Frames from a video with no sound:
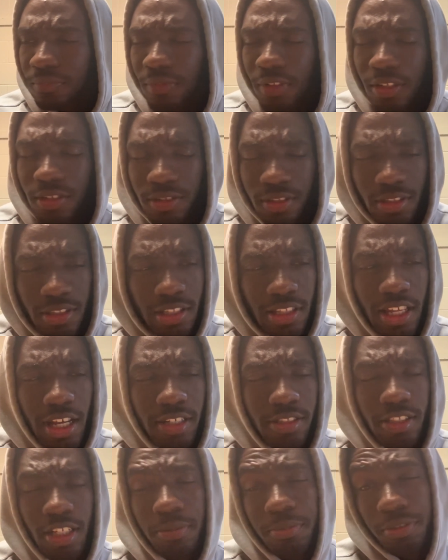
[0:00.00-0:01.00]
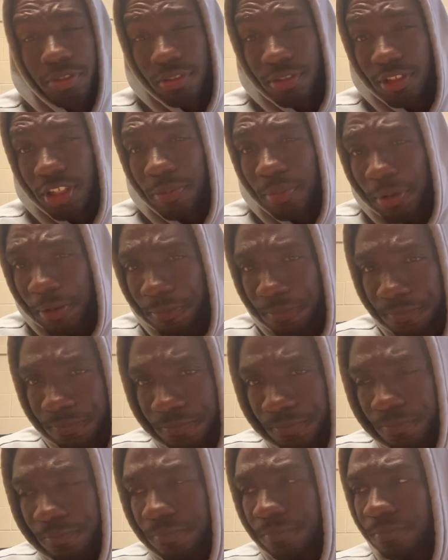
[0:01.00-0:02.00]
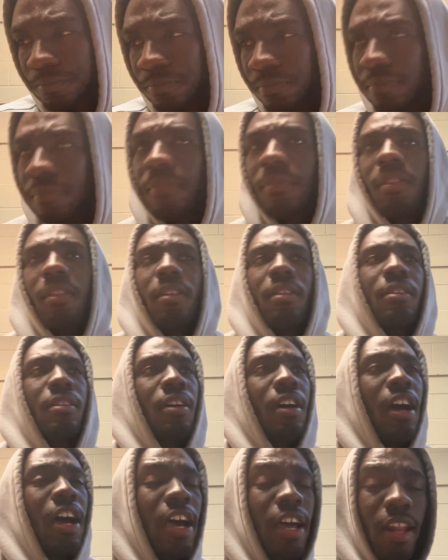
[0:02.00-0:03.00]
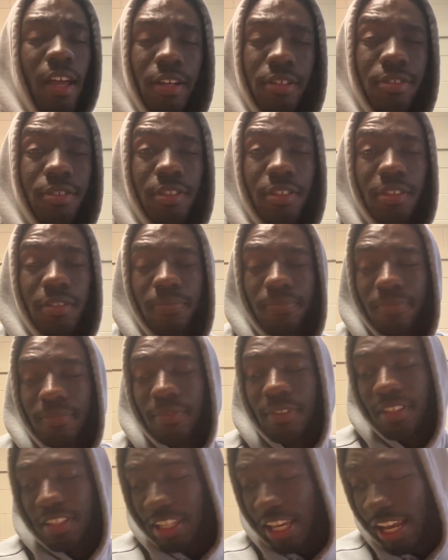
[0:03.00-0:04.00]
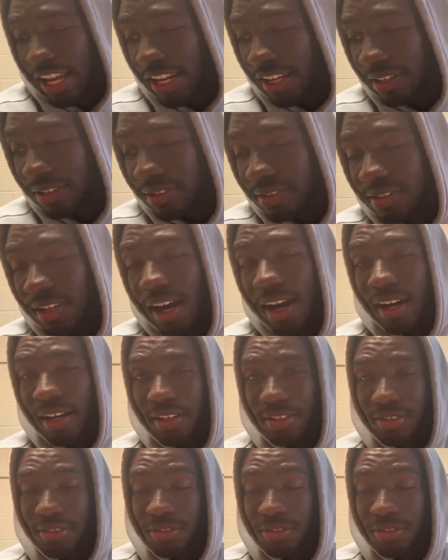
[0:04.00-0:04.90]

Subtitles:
since the last time she see me, I had actually gained size.